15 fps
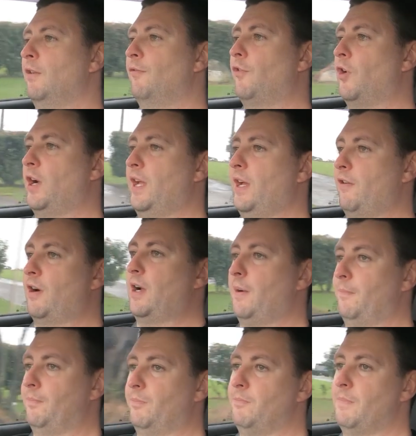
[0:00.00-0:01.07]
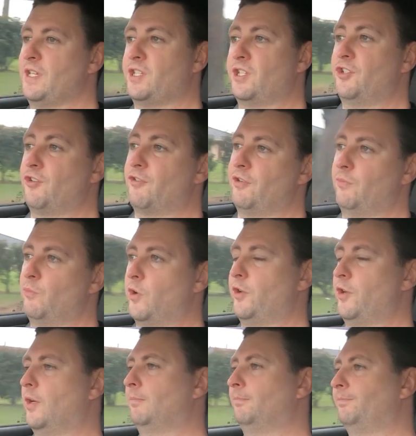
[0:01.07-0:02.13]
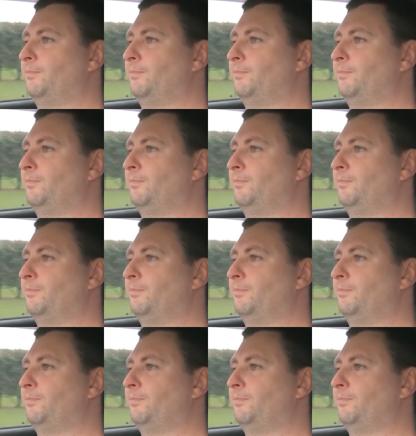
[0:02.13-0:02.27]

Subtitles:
via Messenger and whatnot.